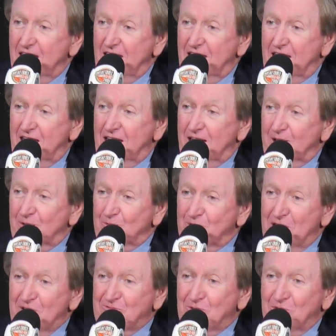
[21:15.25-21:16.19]

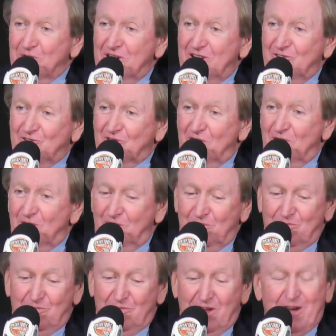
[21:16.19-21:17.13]
And referees
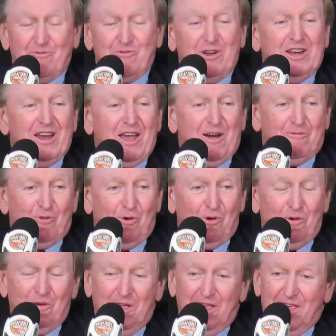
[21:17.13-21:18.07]
on every
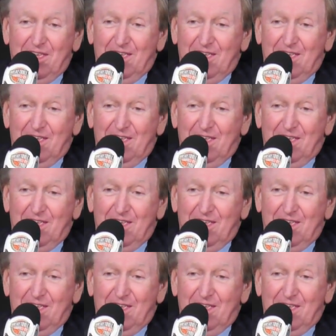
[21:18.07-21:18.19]
level,